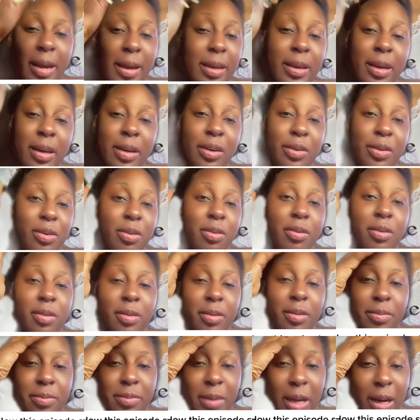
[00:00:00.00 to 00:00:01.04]
I can
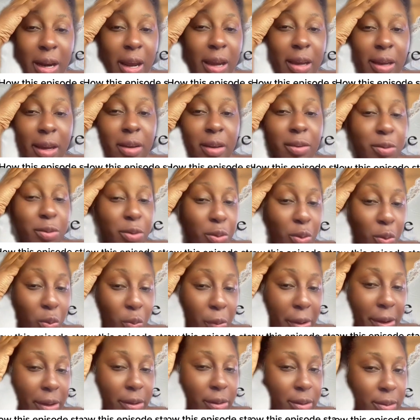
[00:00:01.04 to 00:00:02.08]
cook and I can cook
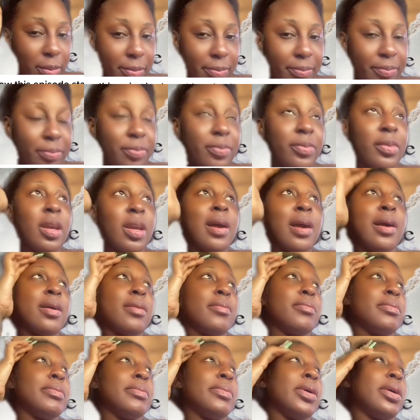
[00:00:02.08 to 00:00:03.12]
well.
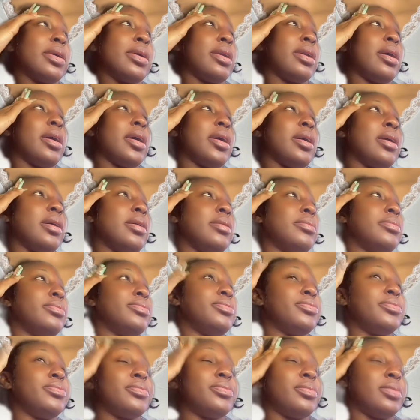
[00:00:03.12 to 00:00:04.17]
But
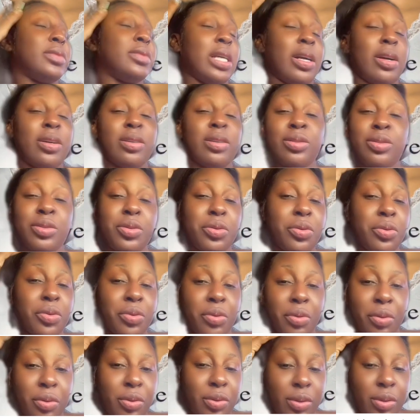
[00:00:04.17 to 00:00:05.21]
there is no
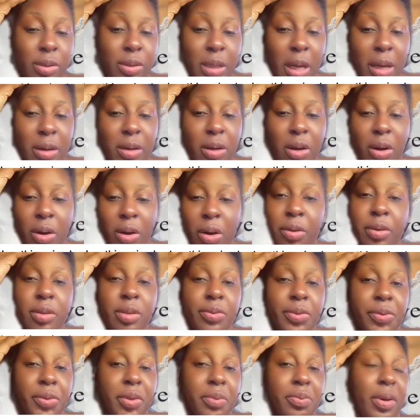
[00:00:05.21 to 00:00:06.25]
groceries at the house
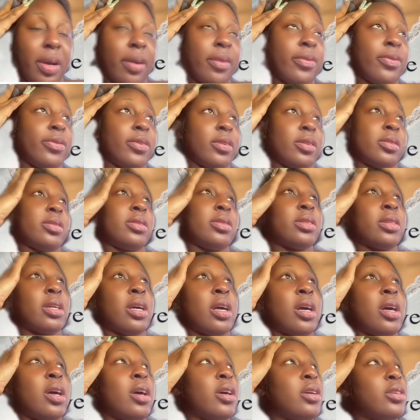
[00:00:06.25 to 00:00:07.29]
for breakfast.
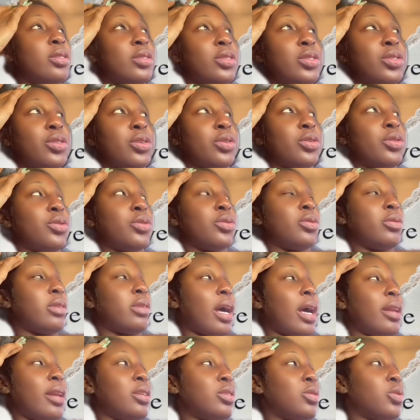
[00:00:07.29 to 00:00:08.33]
So
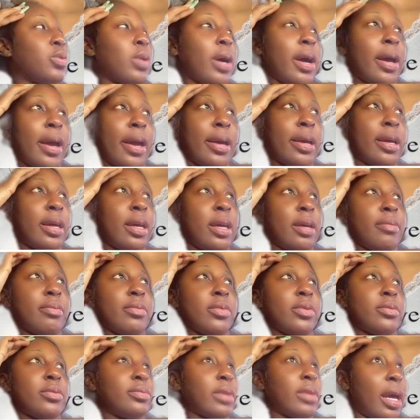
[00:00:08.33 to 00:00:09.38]
that is why I came
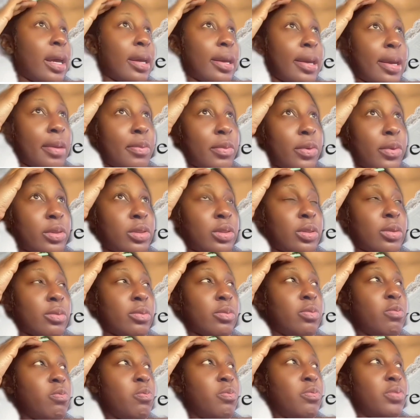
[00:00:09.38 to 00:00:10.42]
out
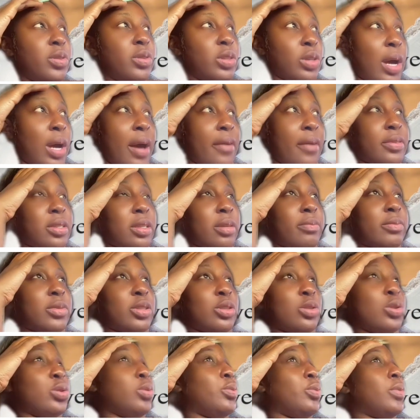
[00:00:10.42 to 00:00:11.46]
to have some
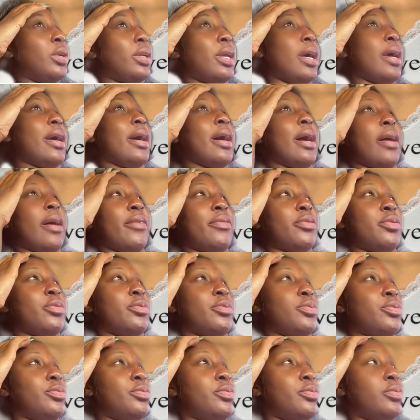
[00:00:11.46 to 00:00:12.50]
soup, but I have
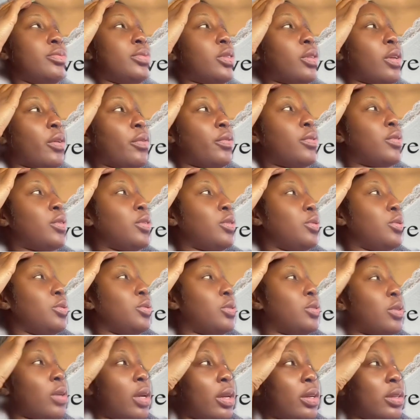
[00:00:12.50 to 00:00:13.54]
stuff to do,
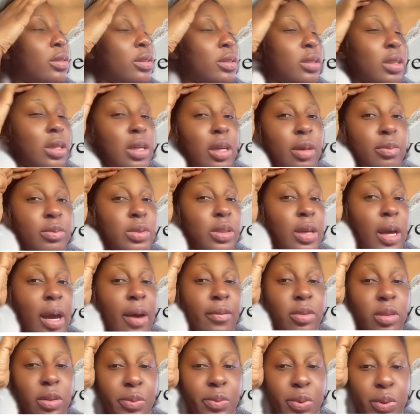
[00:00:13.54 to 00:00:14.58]
so I just came to
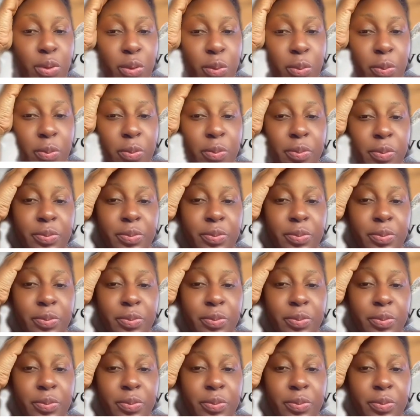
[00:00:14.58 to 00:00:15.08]
have some soup.